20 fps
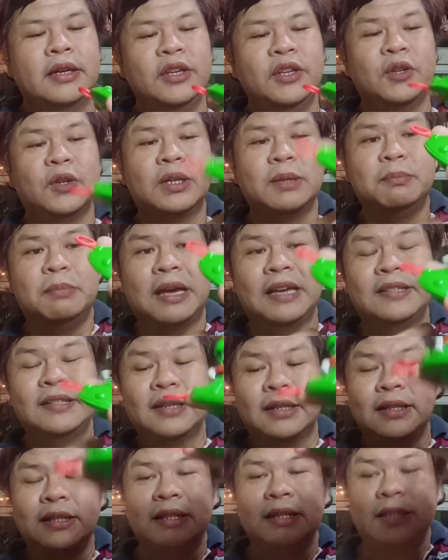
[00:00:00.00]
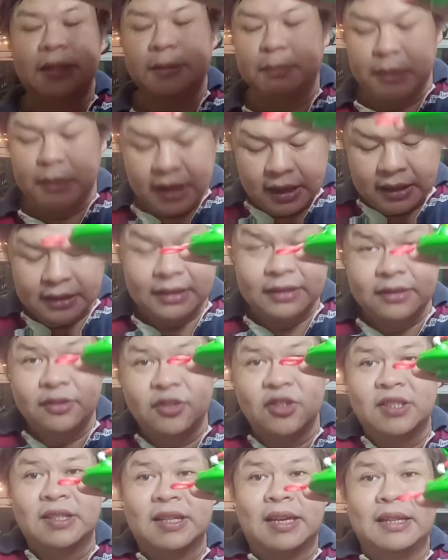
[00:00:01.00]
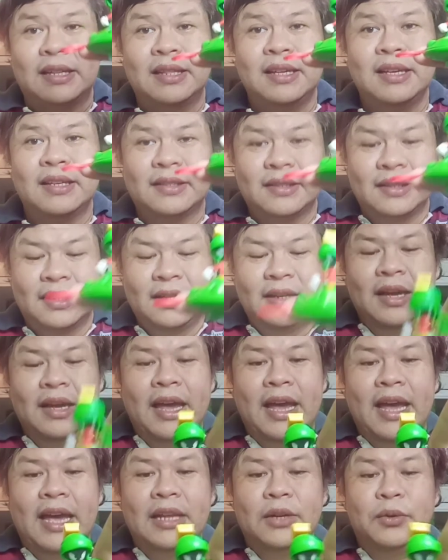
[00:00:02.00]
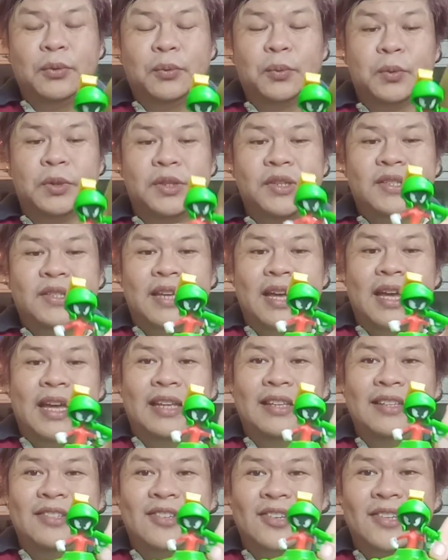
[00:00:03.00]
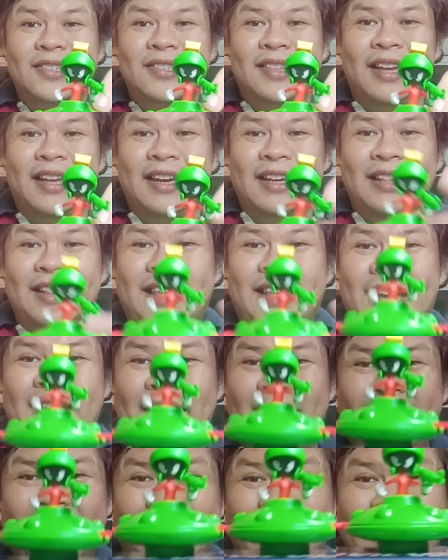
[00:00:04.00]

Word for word: you can basically display it just like this and it would stand just like that